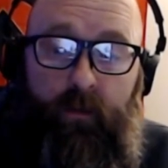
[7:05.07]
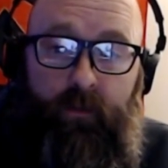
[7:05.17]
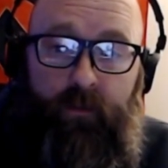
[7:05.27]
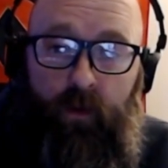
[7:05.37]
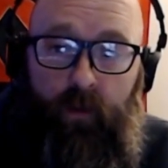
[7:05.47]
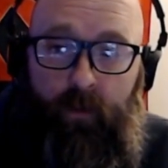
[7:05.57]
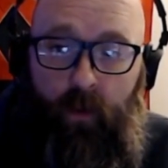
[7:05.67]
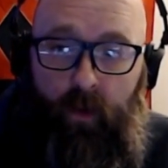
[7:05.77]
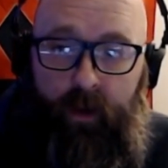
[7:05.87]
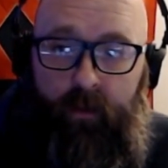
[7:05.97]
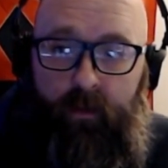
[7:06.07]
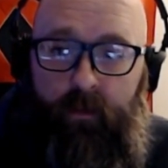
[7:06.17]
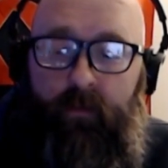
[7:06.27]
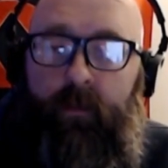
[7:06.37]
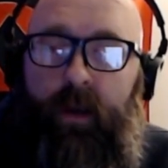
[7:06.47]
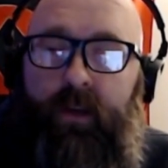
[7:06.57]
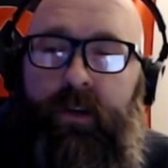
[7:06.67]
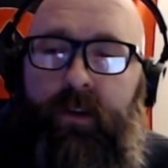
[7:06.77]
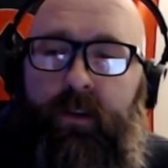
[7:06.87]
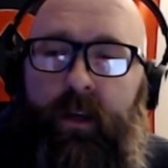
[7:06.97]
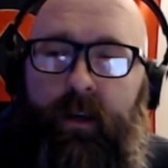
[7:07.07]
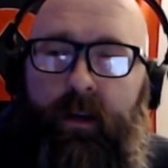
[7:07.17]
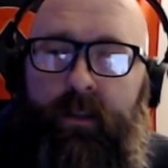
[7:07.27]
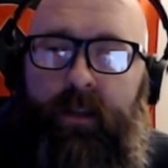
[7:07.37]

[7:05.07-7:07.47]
For reporting, make sure you take a